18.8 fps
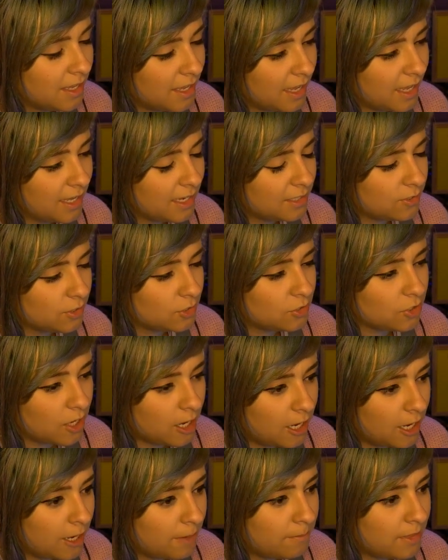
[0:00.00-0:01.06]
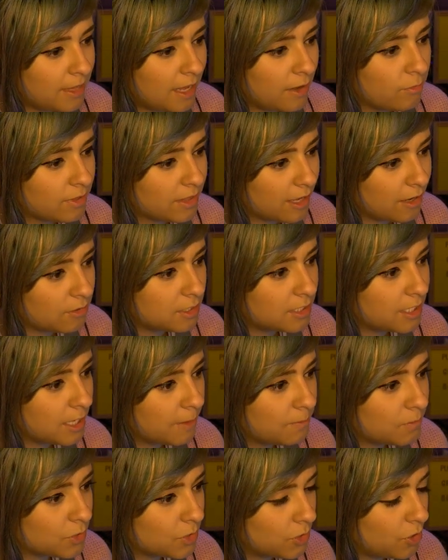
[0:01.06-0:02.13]
And it's a job that without
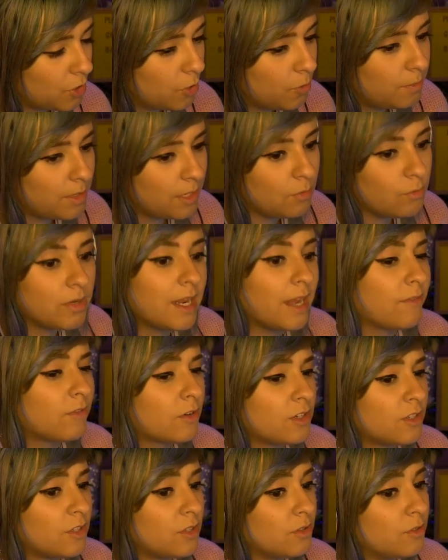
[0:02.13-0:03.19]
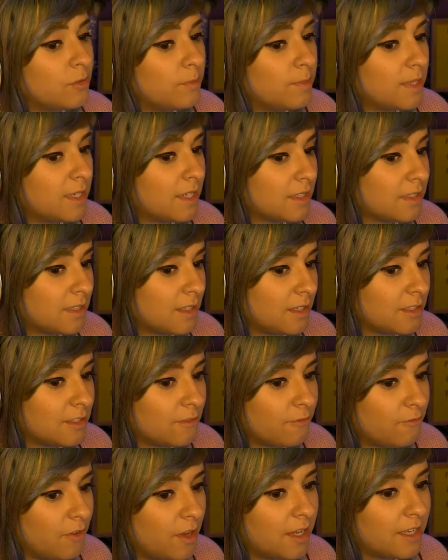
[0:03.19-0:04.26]
tips, nobody would ever do because it is
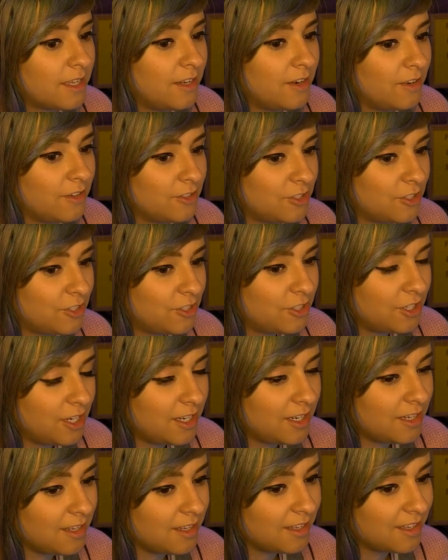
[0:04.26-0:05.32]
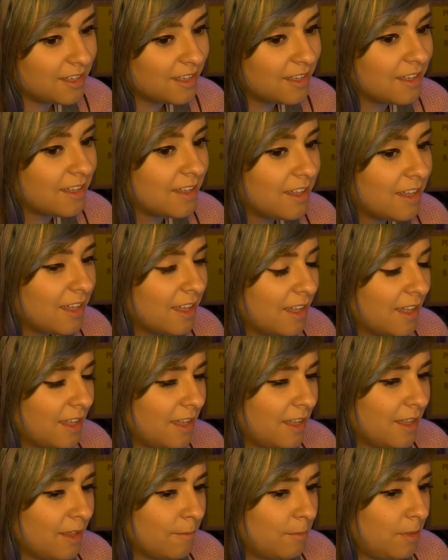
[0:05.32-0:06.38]
fucking shitty.
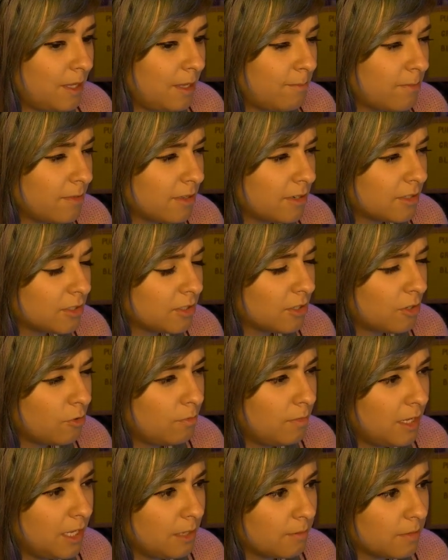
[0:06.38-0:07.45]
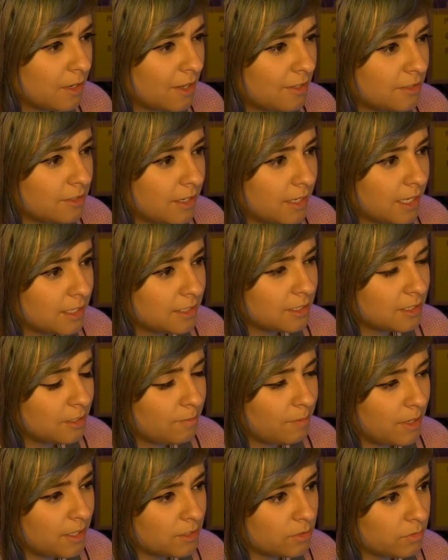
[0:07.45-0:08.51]
People are so mean, but also I guess it
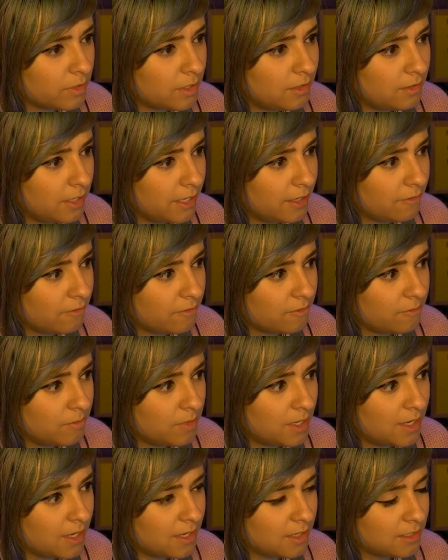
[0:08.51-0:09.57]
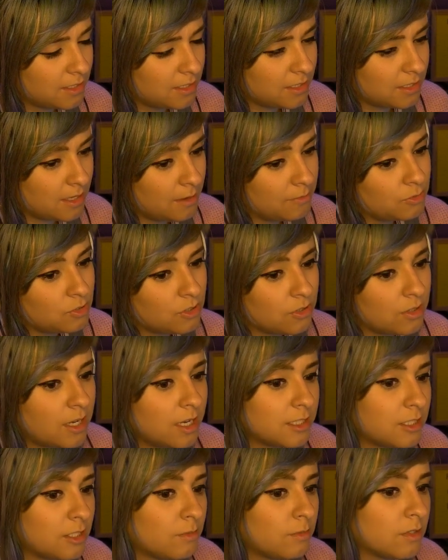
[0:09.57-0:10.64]
depends where you live because I'm sure
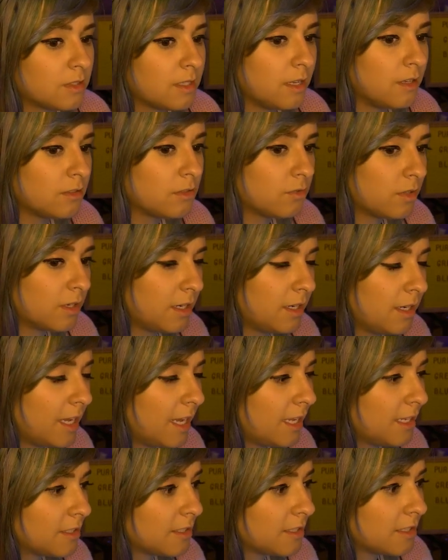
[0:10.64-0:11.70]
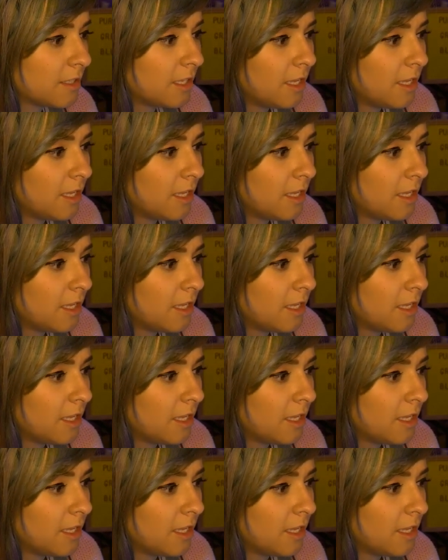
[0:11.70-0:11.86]
customers elsewhere are nice.